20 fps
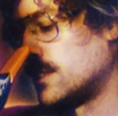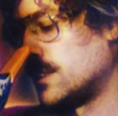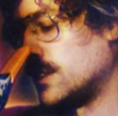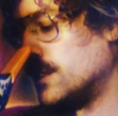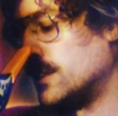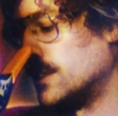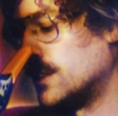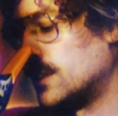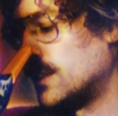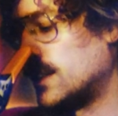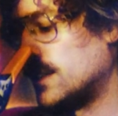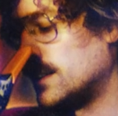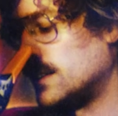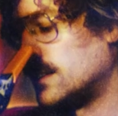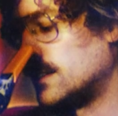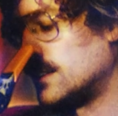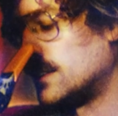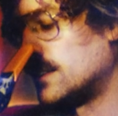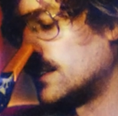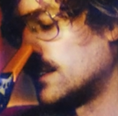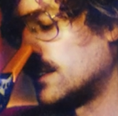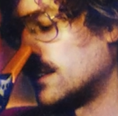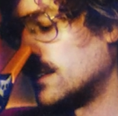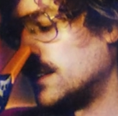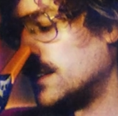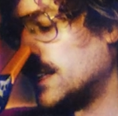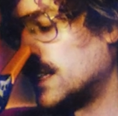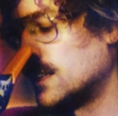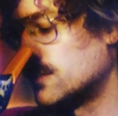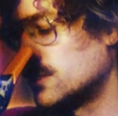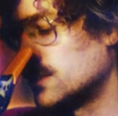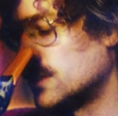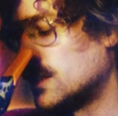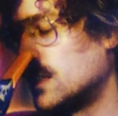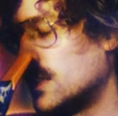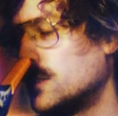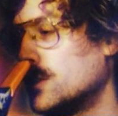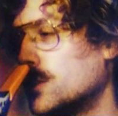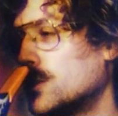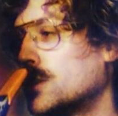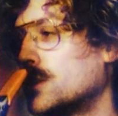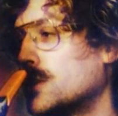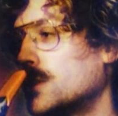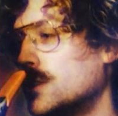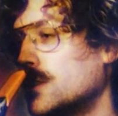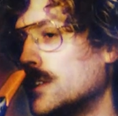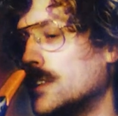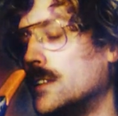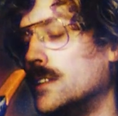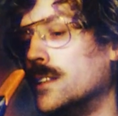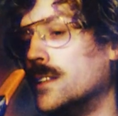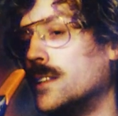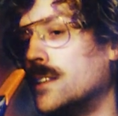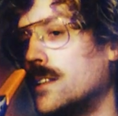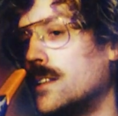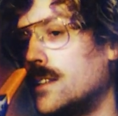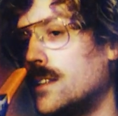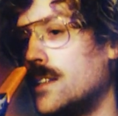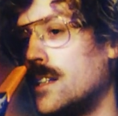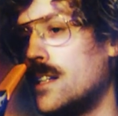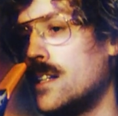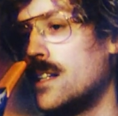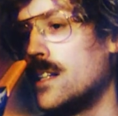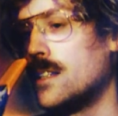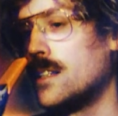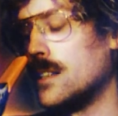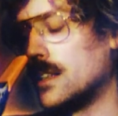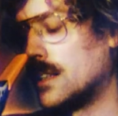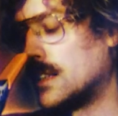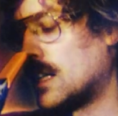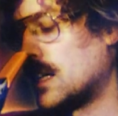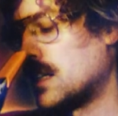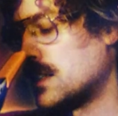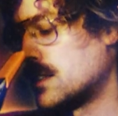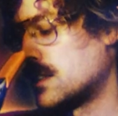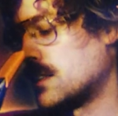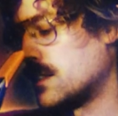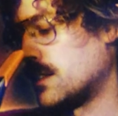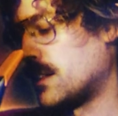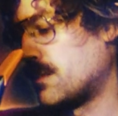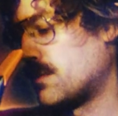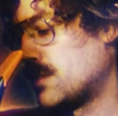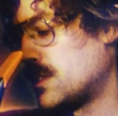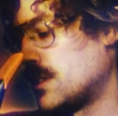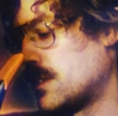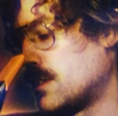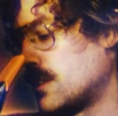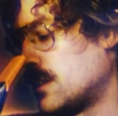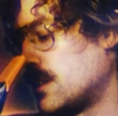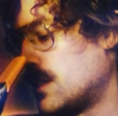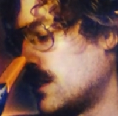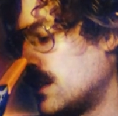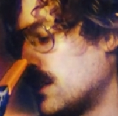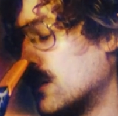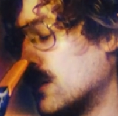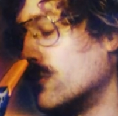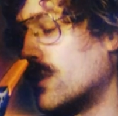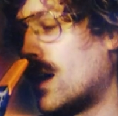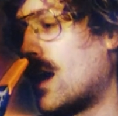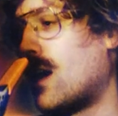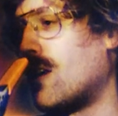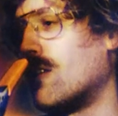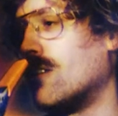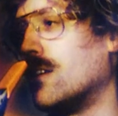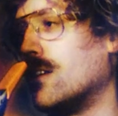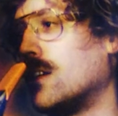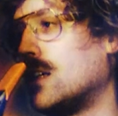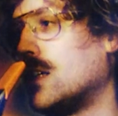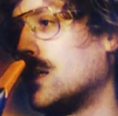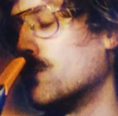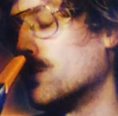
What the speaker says: You know, I never understood the concept of irony